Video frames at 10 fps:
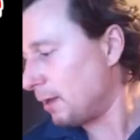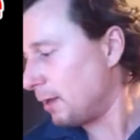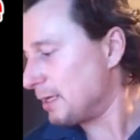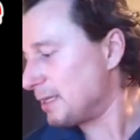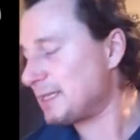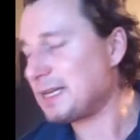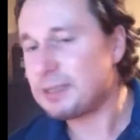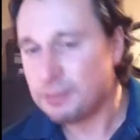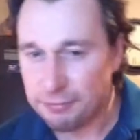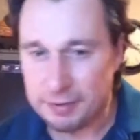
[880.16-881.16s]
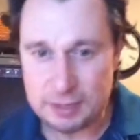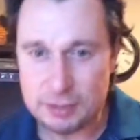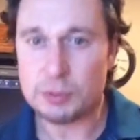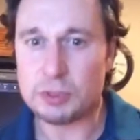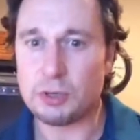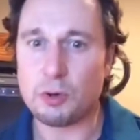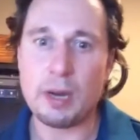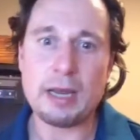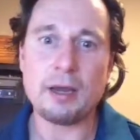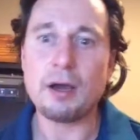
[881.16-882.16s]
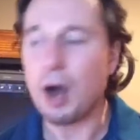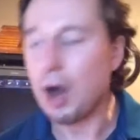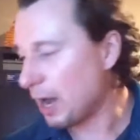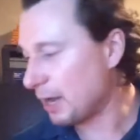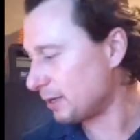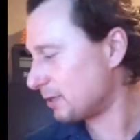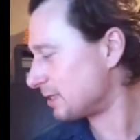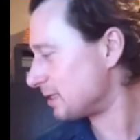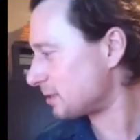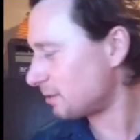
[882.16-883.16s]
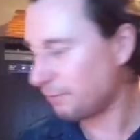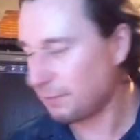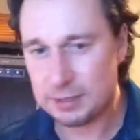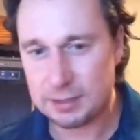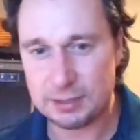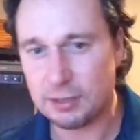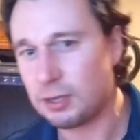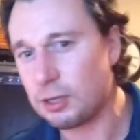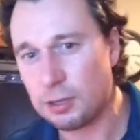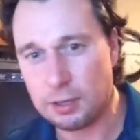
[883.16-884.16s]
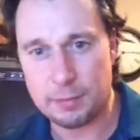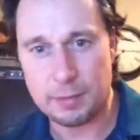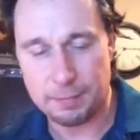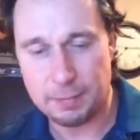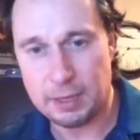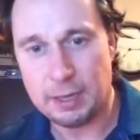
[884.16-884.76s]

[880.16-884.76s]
Sisyphus was a Greek god. Sisyphus, you could look him up.